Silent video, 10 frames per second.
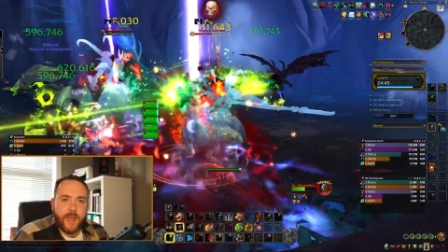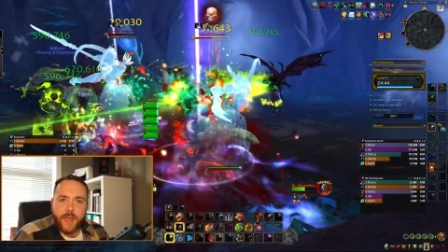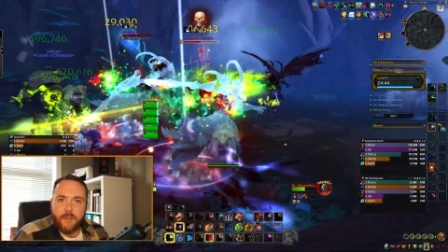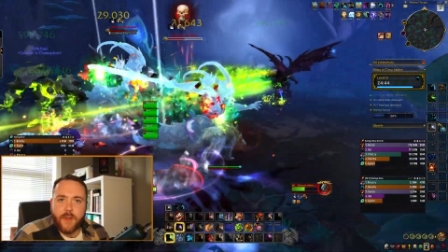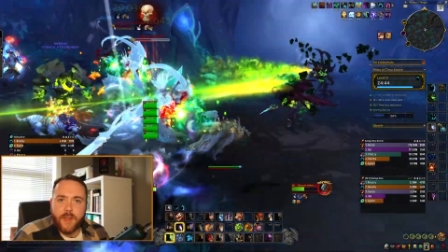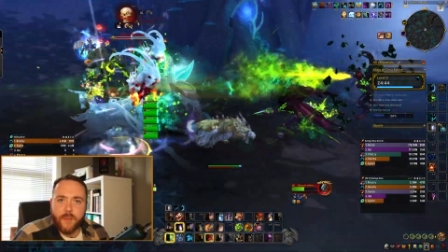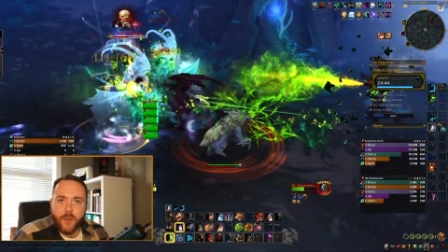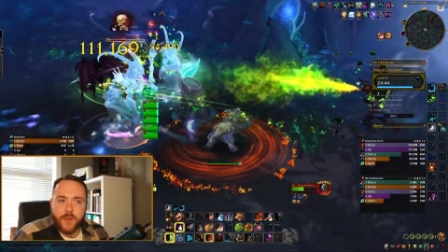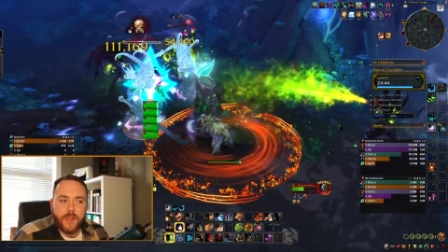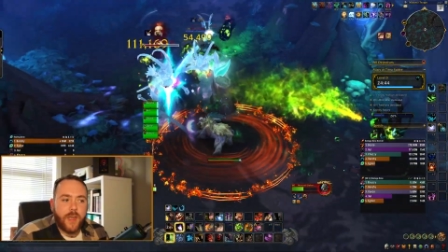in Mythic
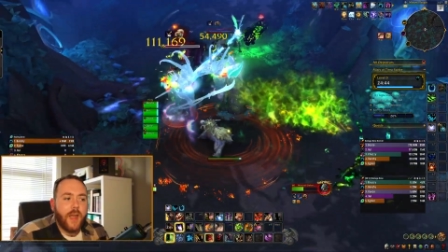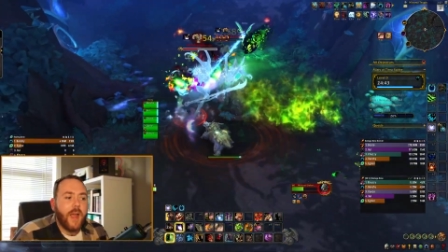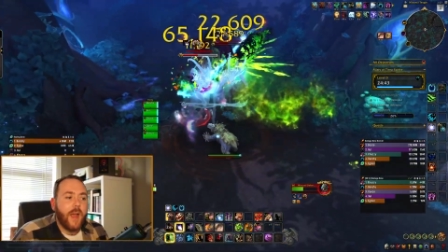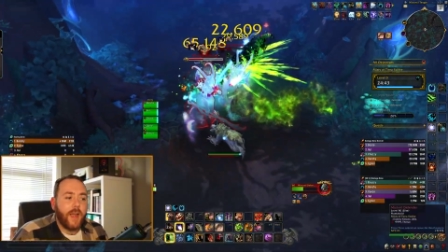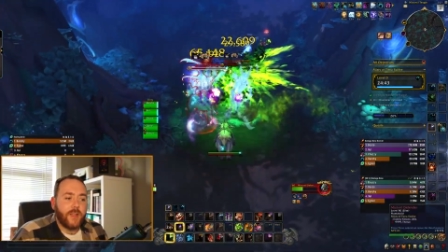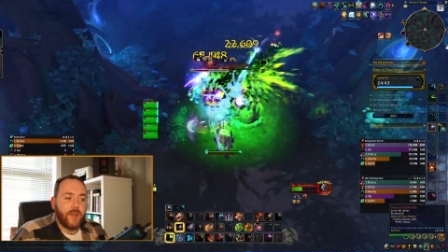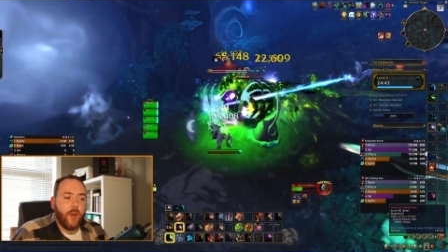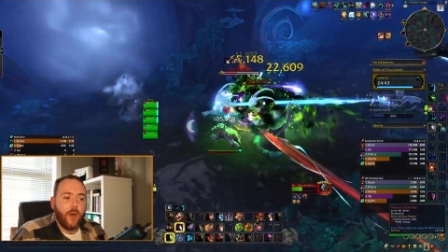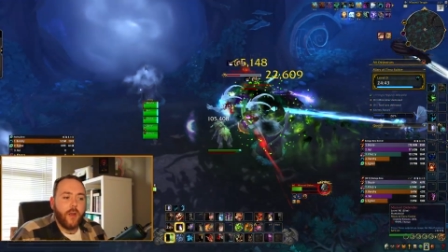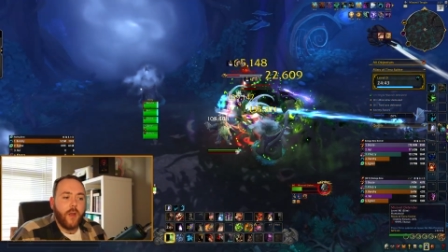Plus. It's
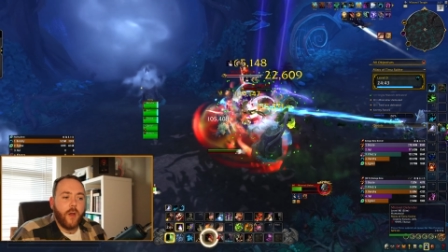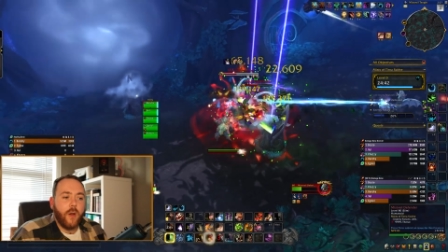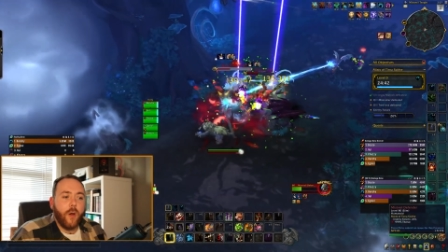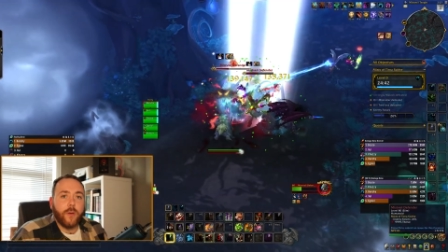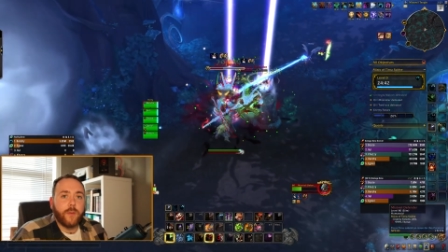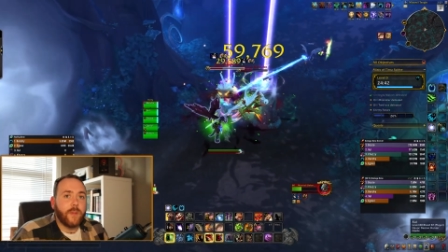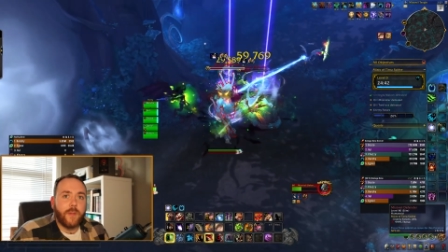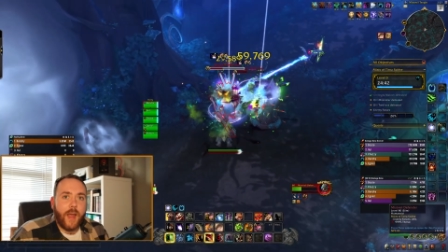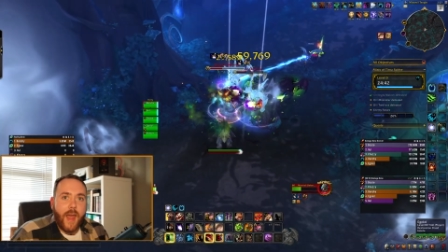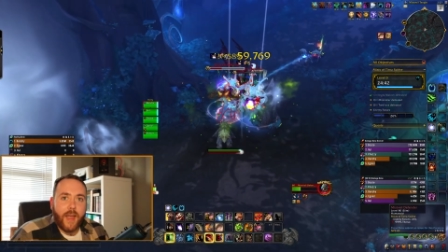got all
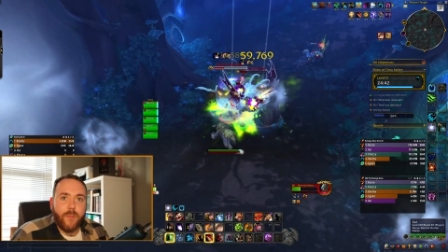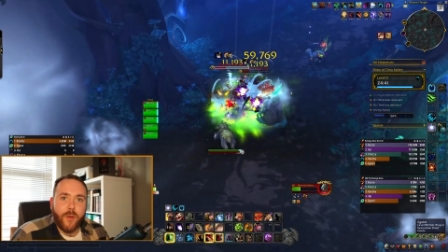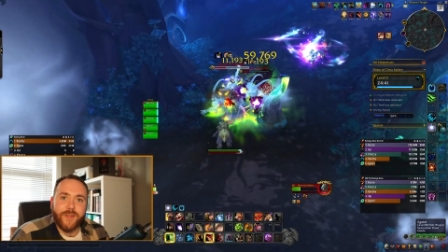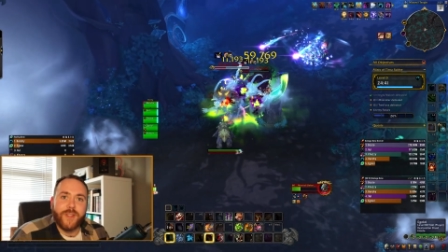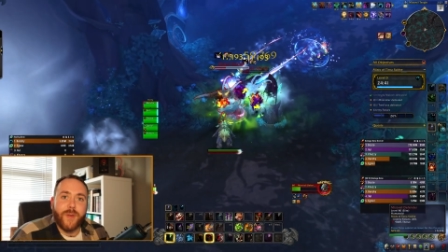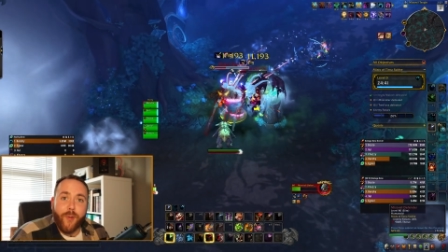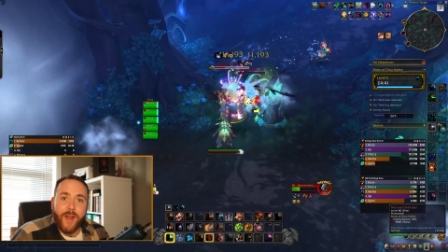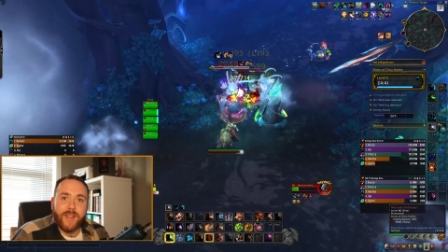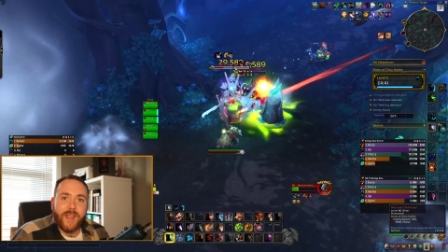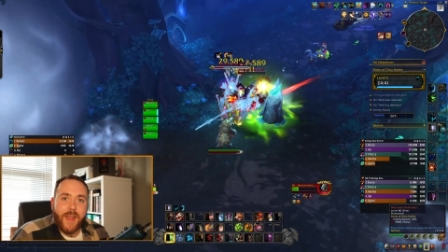heck buttons to
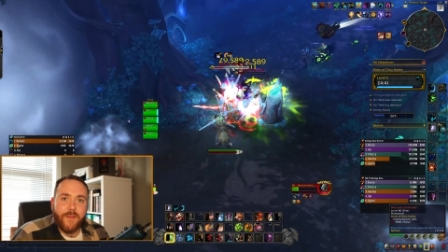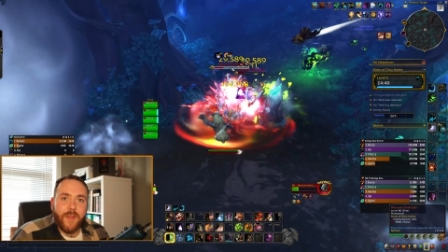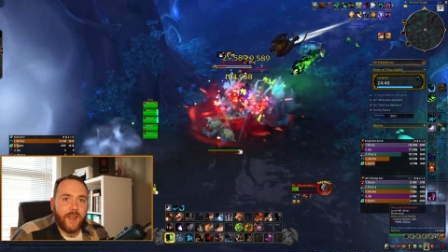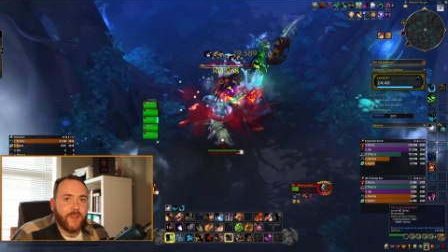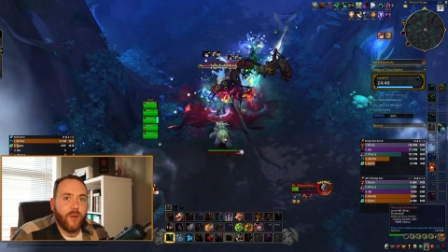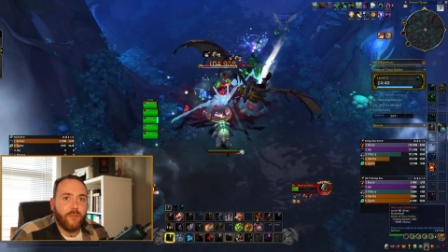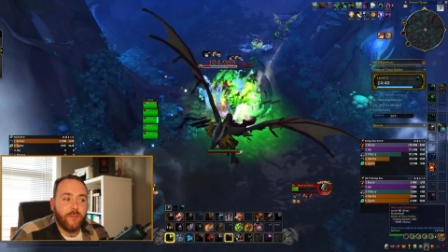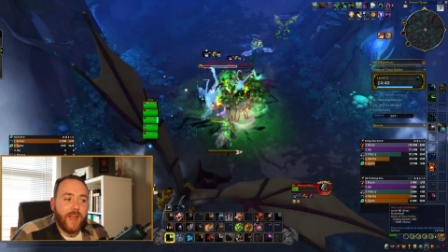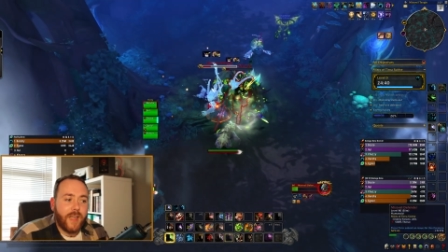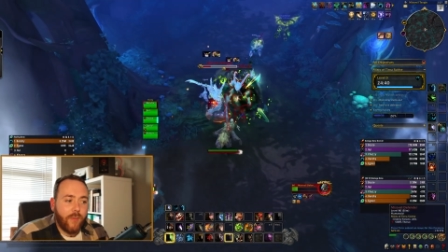press if things go
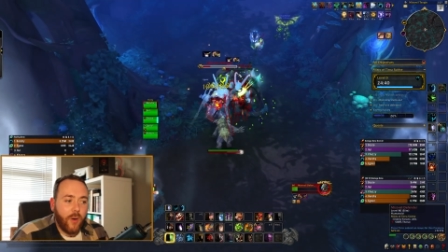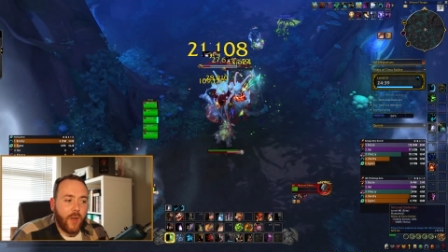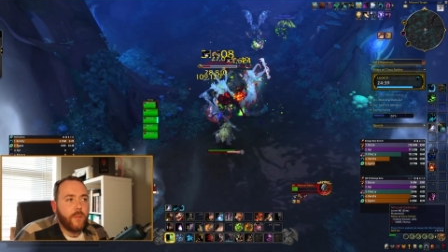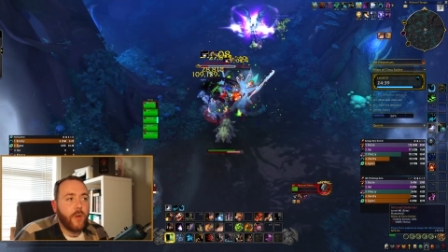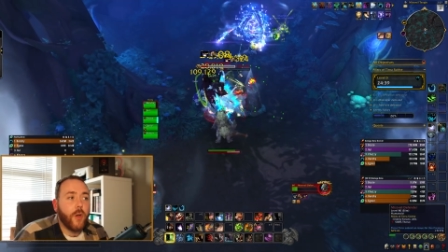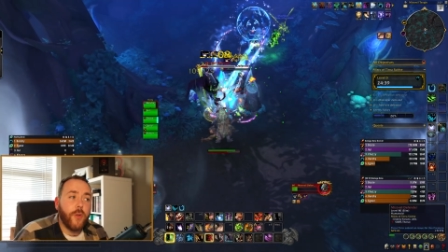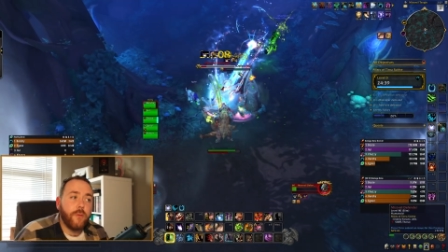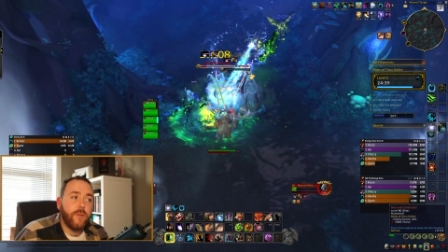really wrong. But another